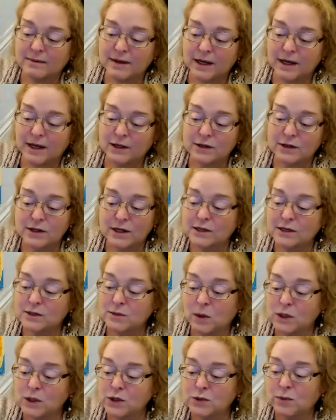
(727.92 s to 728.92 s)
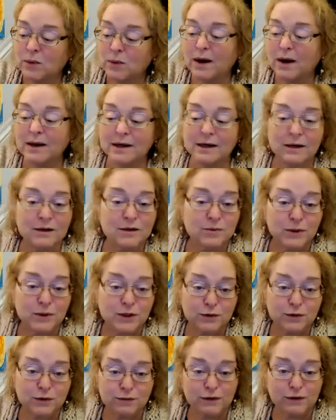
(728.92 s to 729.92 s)
it's what you want and it's
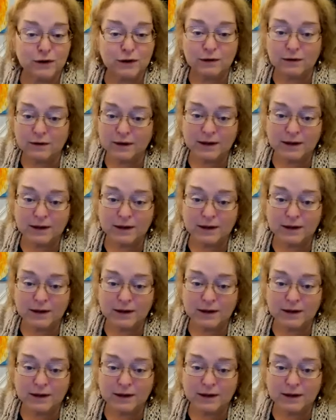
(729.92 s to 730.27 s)
what you fear.